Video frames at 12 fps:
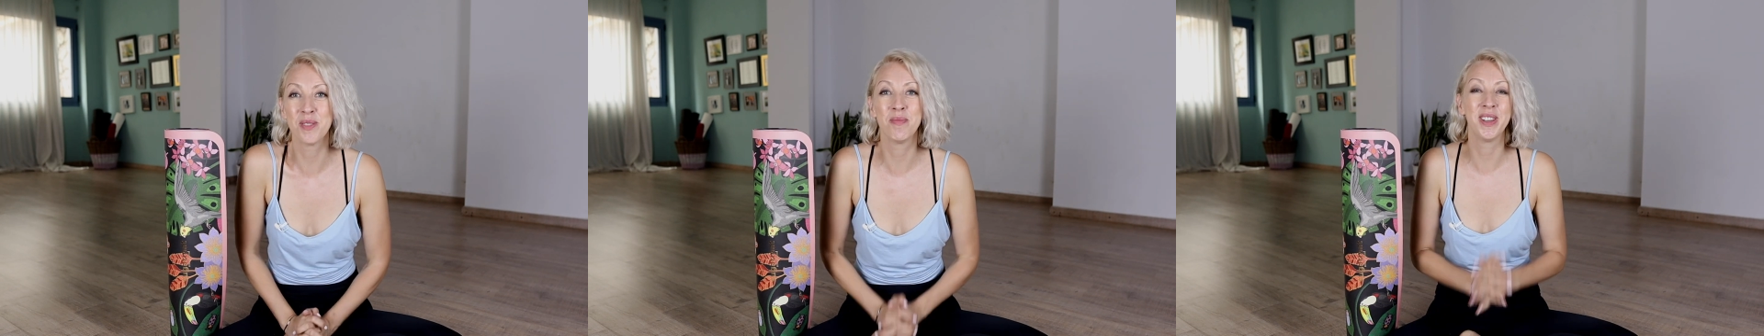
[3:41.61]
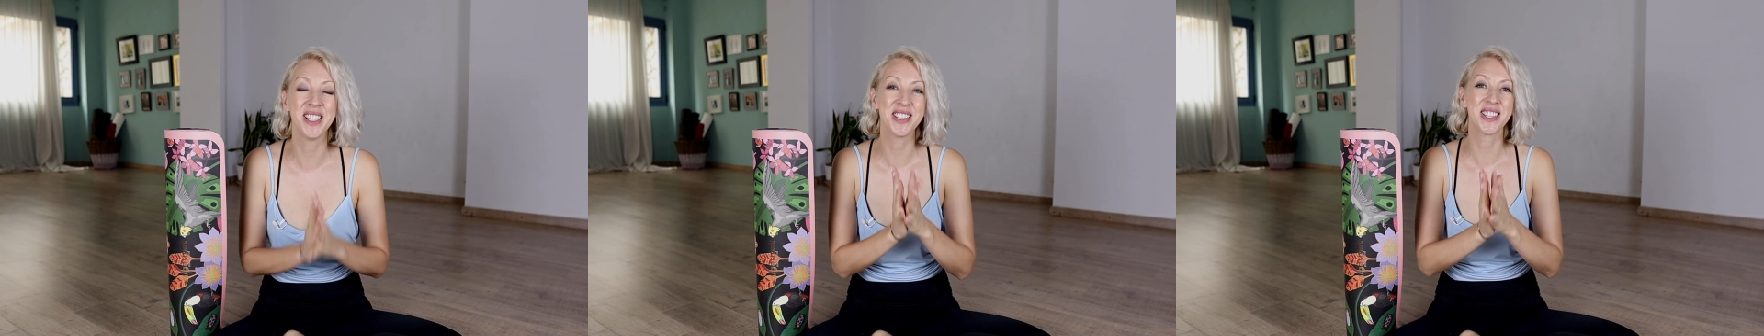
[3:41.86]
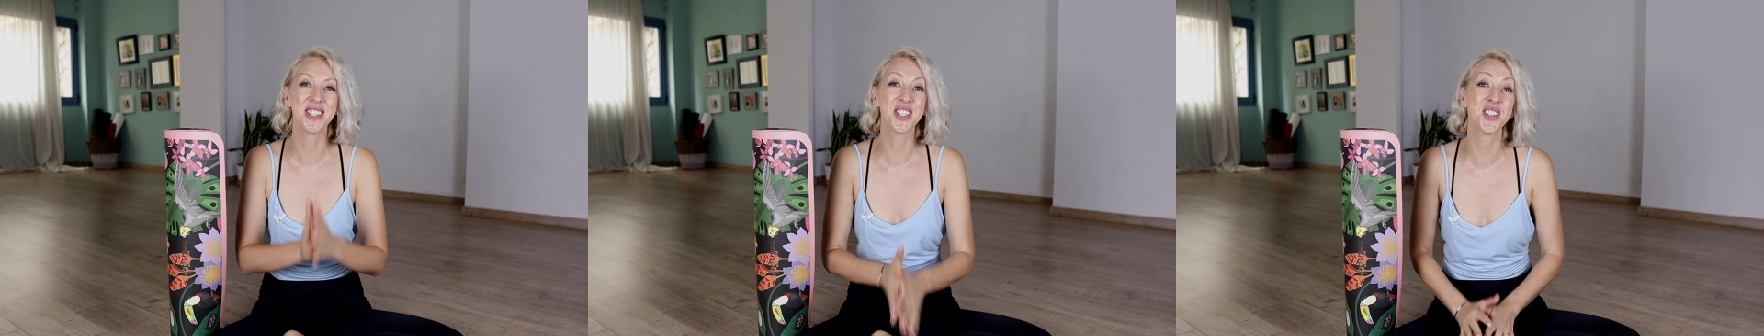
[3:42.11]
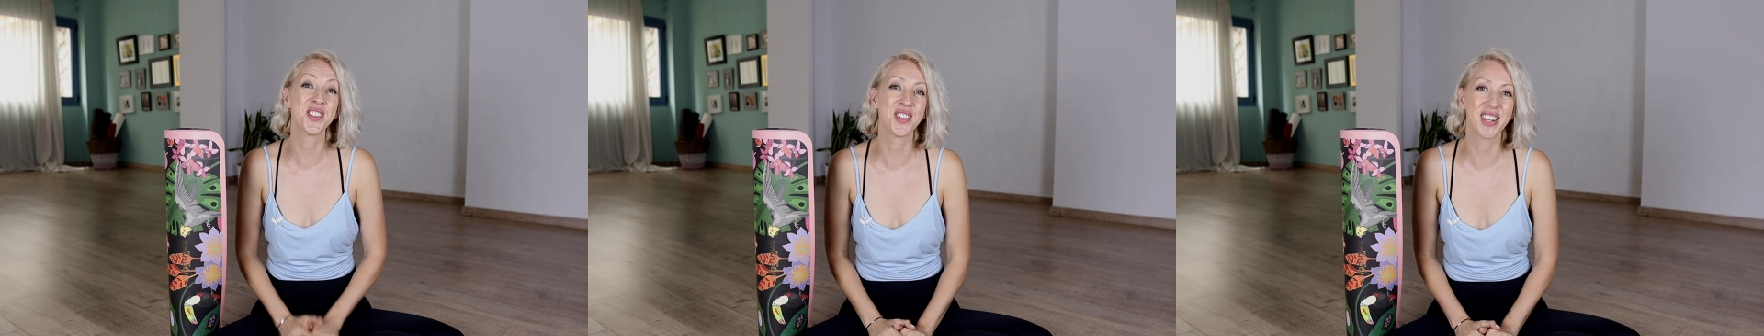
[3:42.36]
please
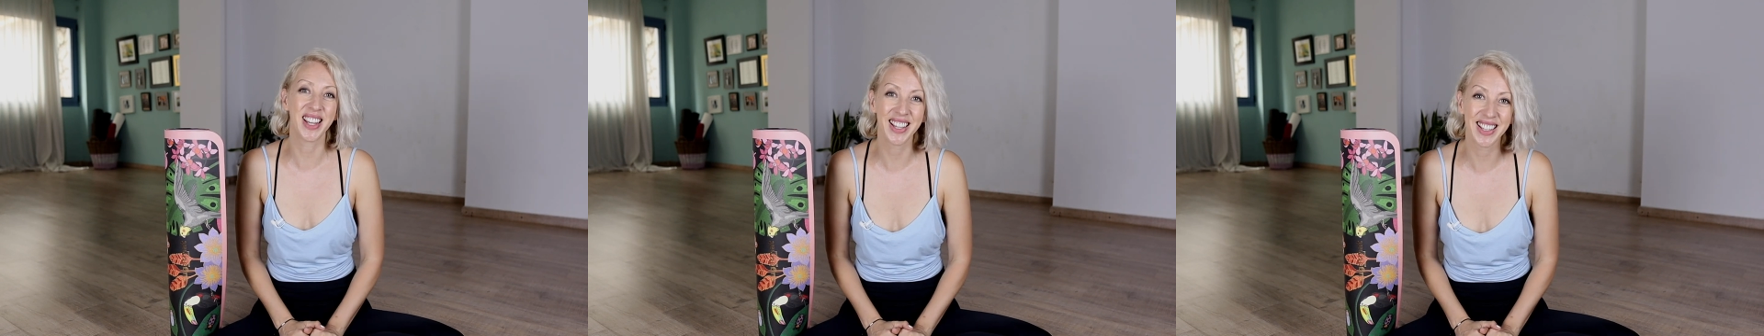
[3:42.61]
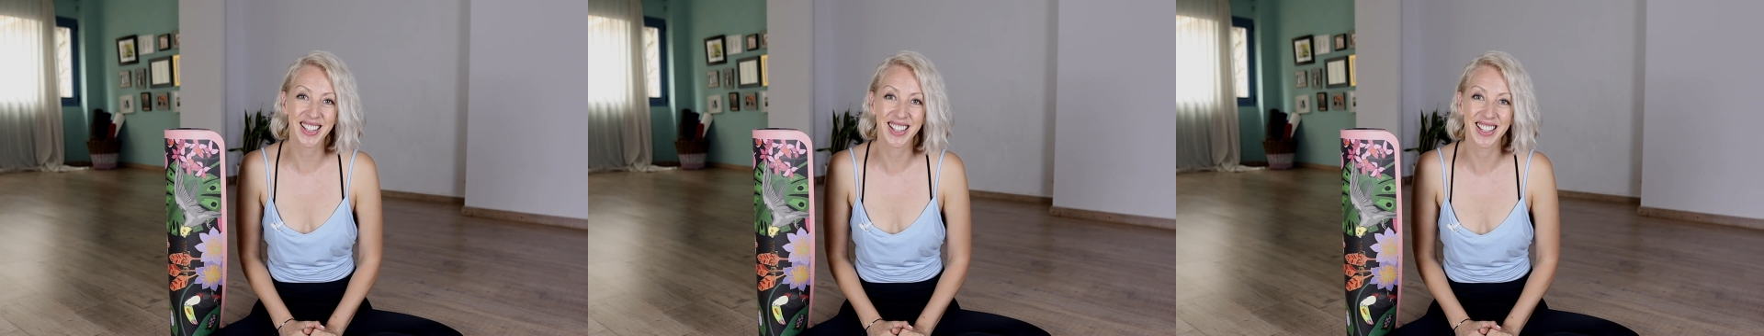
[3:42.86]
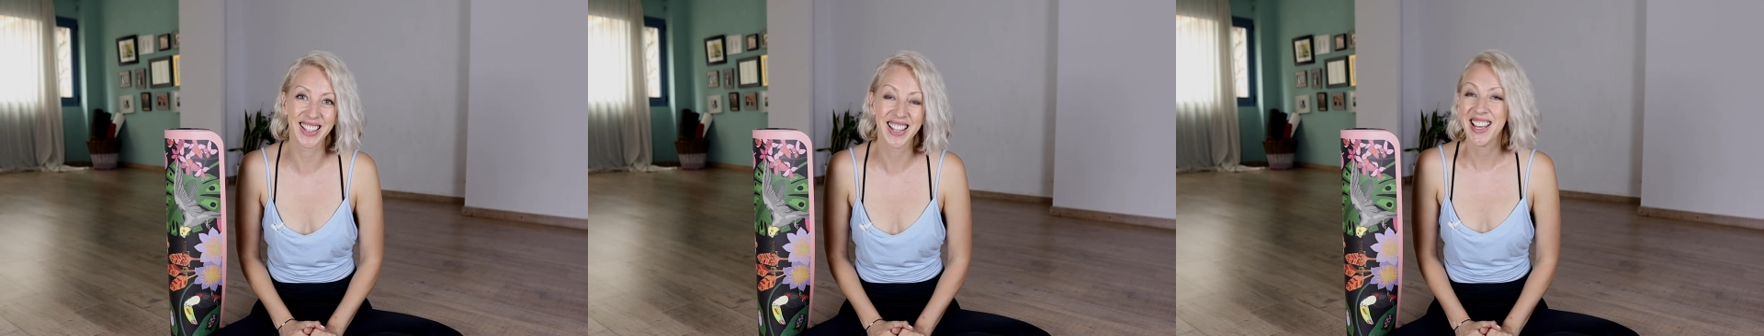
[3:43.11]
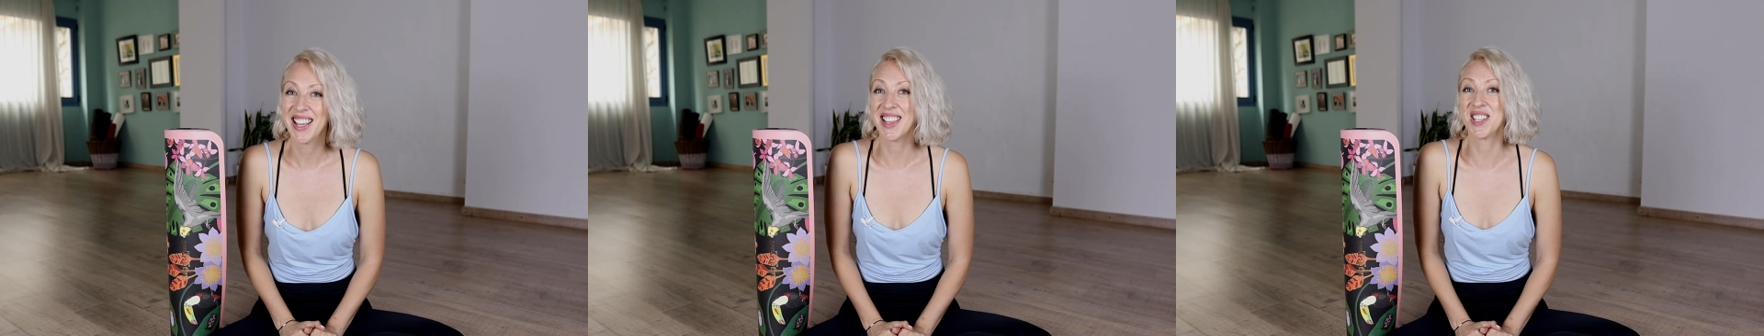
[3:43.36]
consider liking
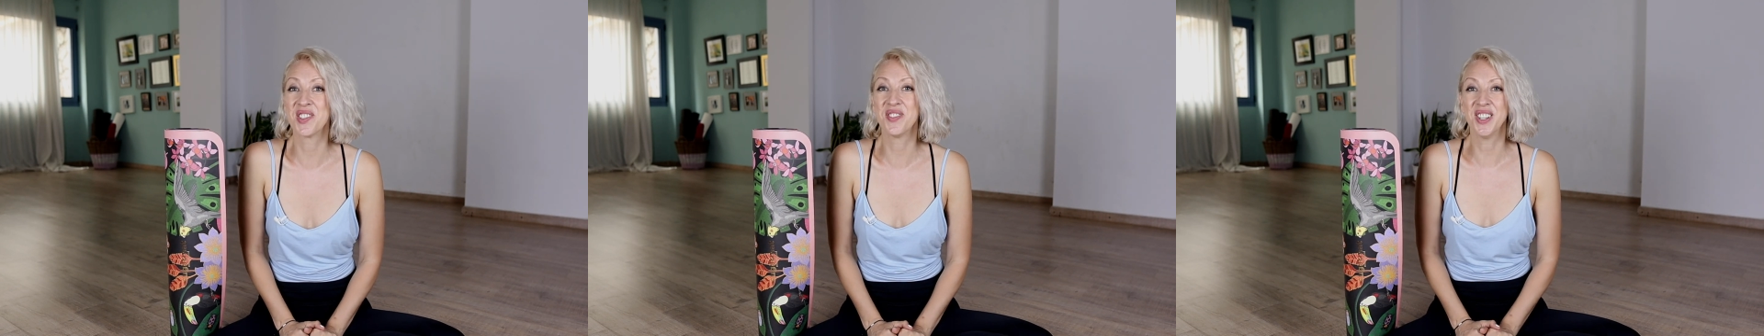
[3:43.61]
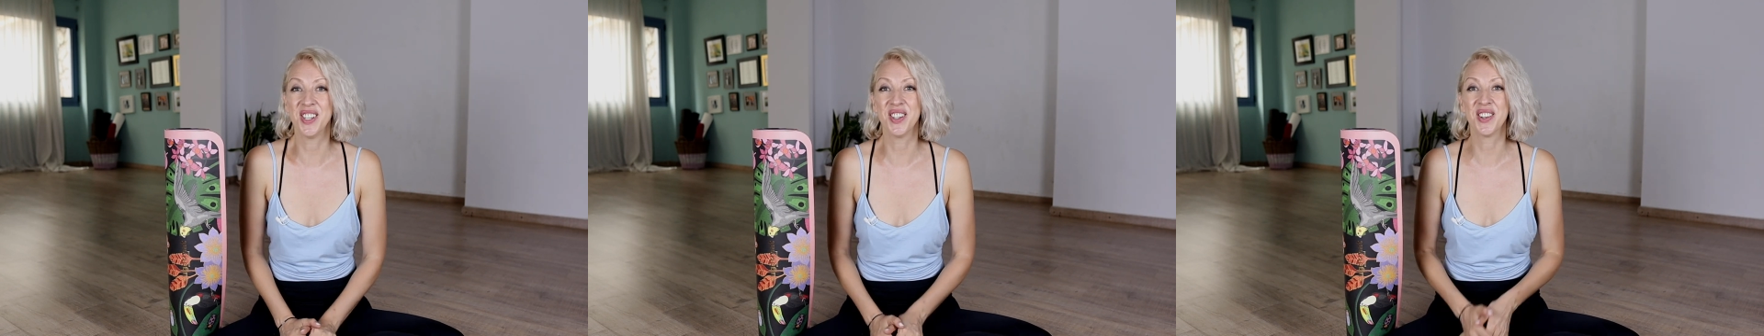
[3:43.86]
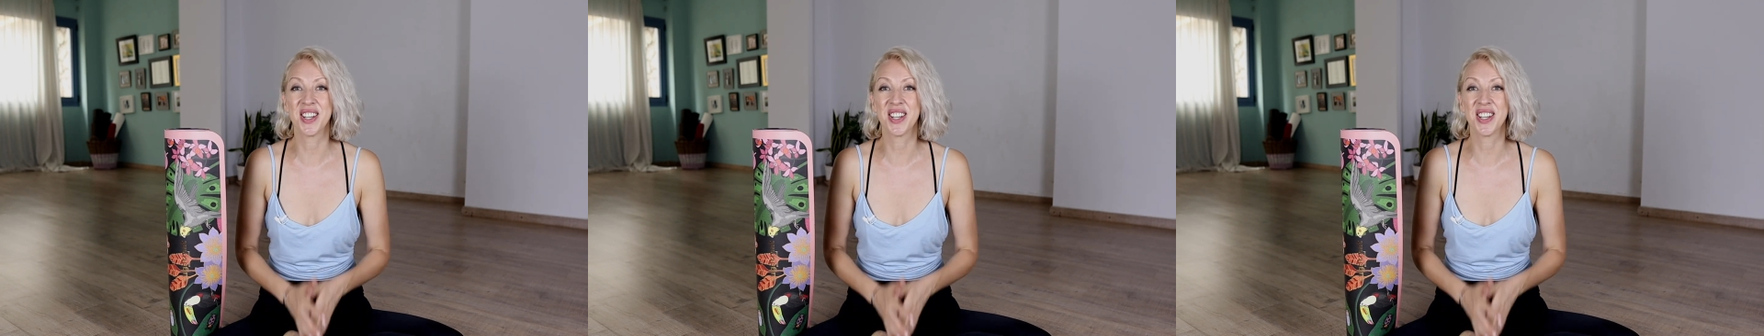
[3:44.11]
this video,